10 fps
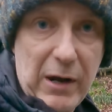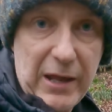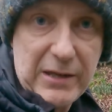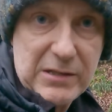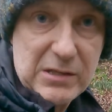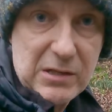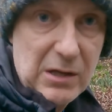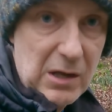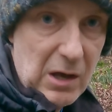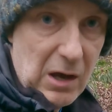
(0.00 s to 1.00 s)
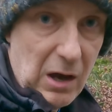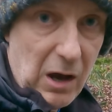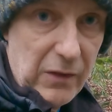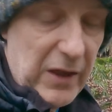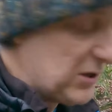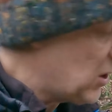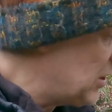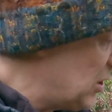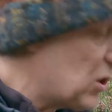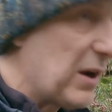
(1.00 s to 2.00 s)
release on this,
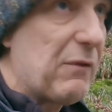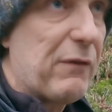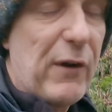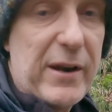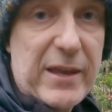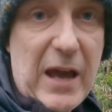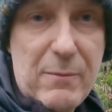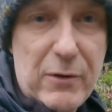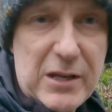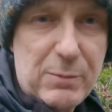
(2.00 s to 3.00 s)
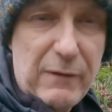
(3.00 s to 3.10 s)
because it should have a threaded cable release,